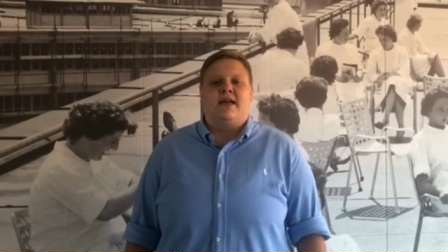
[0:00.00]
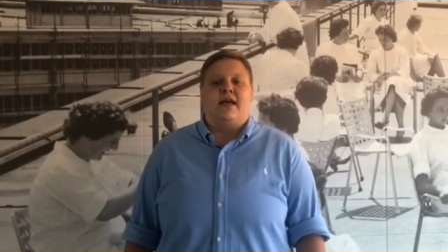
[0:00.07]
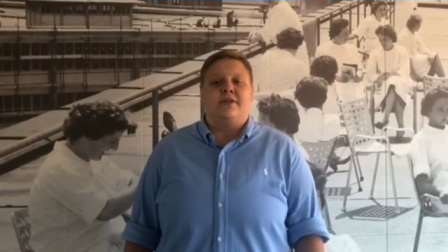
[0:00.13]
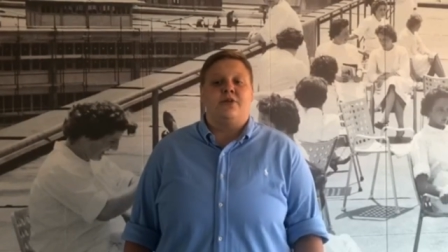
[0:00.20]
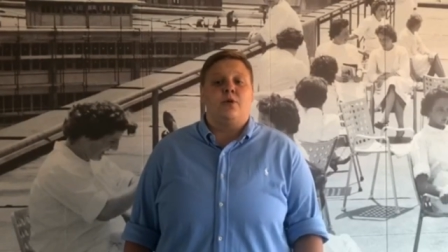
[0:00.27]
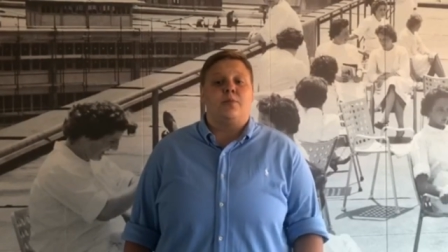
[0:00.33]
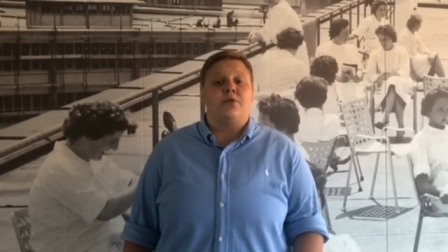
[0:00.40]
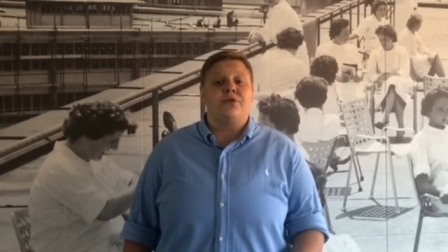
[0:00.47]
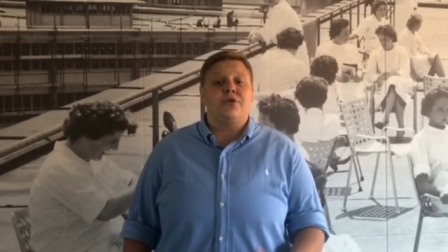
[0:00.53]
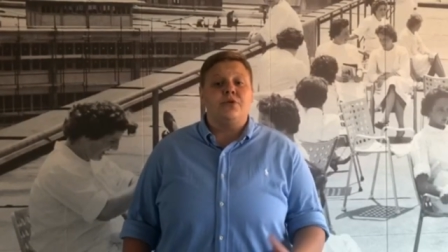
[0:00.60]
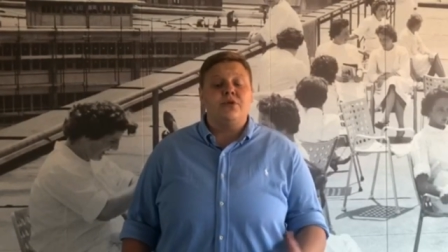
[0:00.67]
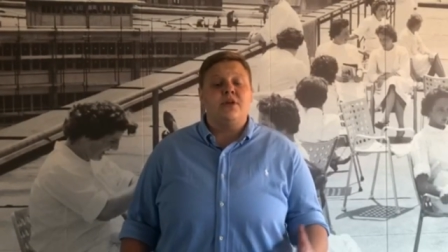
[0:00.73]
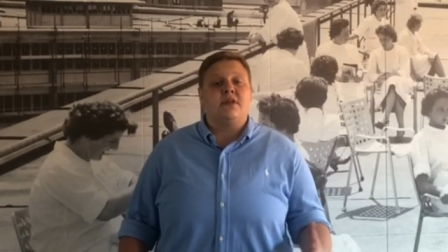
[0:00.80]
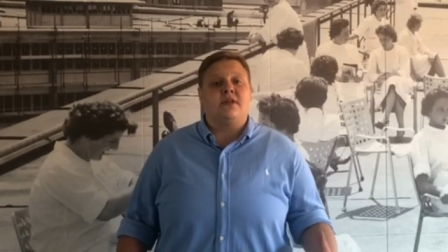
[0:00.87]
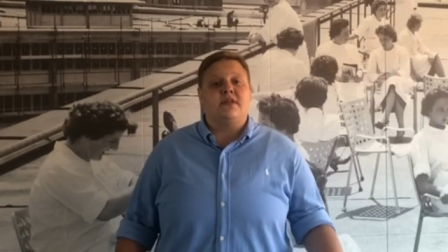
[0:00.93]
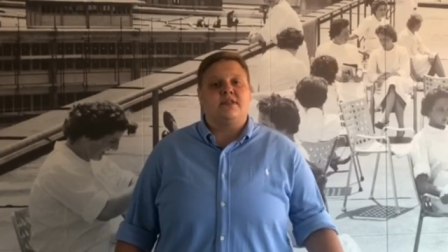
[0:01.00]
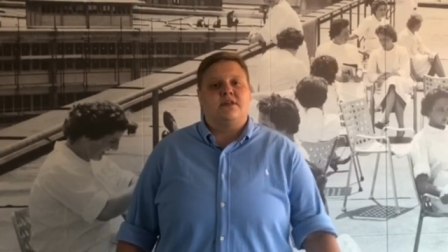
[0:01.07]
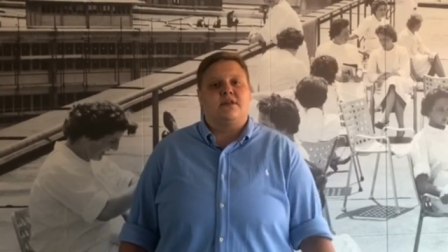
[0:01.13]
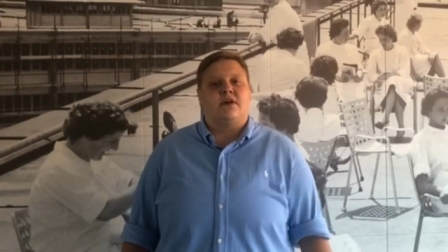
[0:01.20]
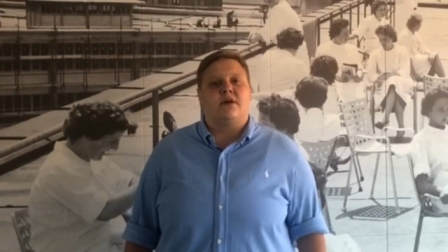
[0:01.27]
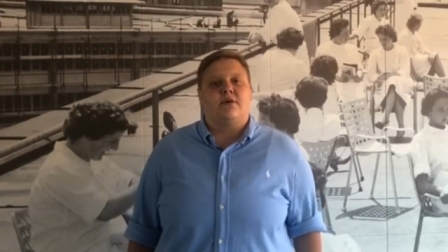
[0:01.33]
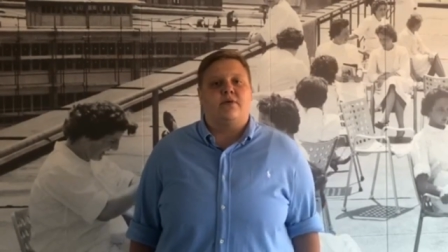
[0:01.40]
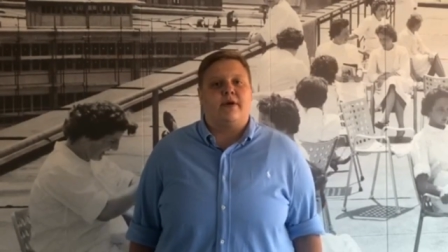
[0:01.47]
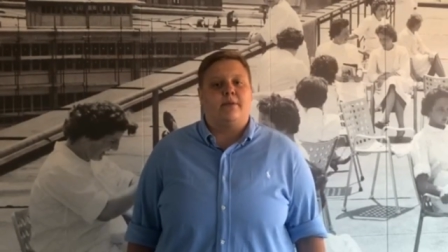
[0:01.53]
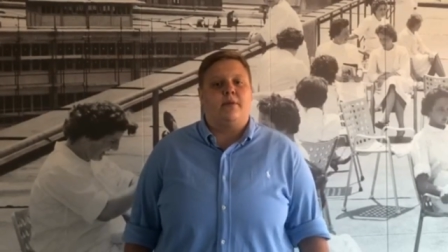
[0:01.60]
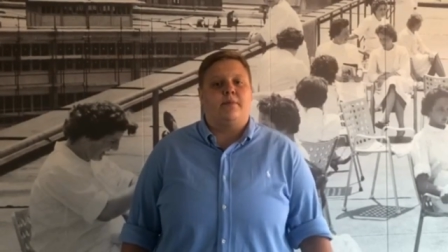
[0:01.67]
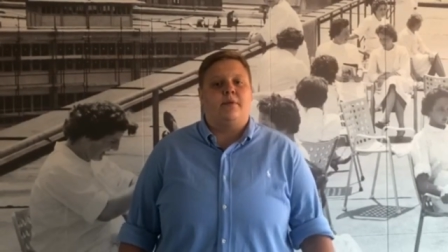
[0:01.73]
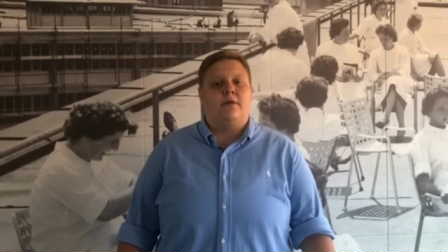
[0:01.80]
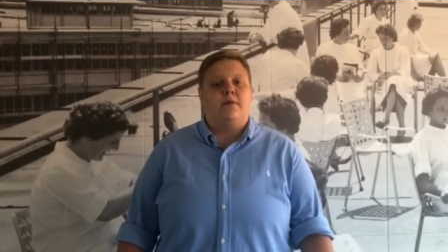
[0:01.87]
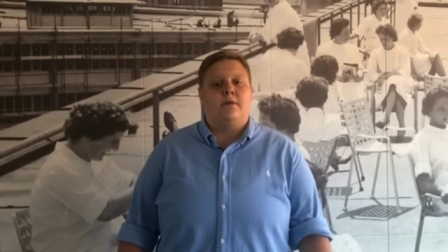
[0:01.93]
and the opportunities that are
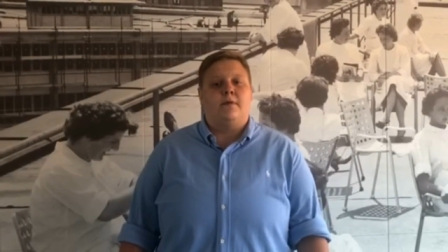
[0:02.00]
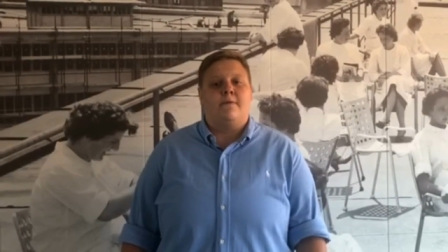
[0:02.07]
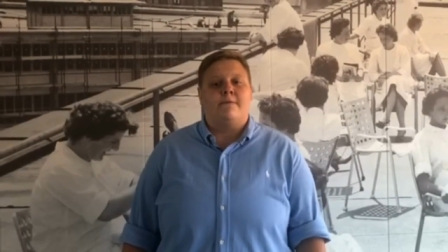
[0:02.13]
available,